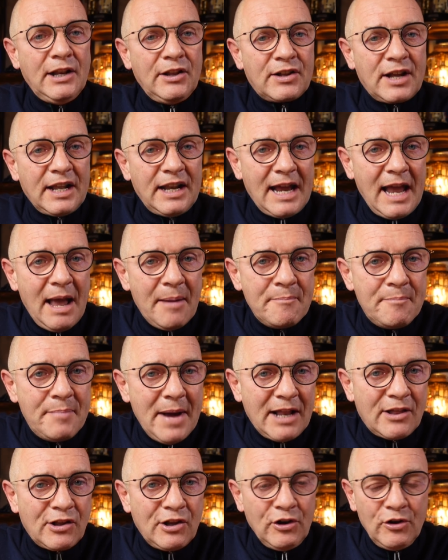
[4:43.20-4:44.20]
it's going to get
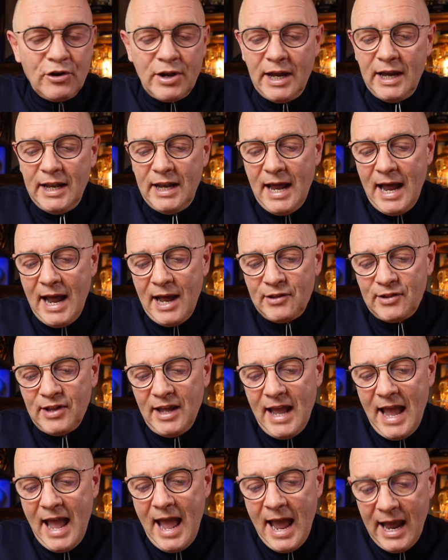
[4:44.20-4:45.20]
better looking as
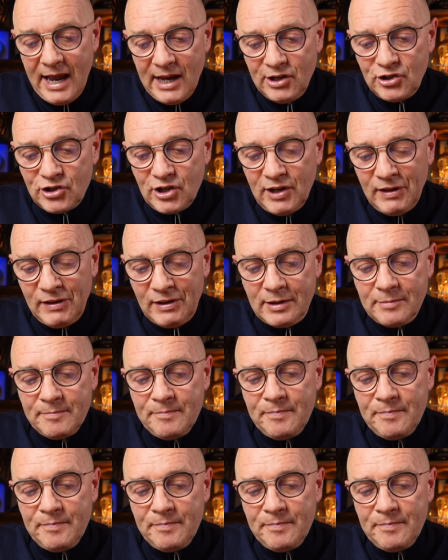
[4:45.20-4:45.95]
it ages.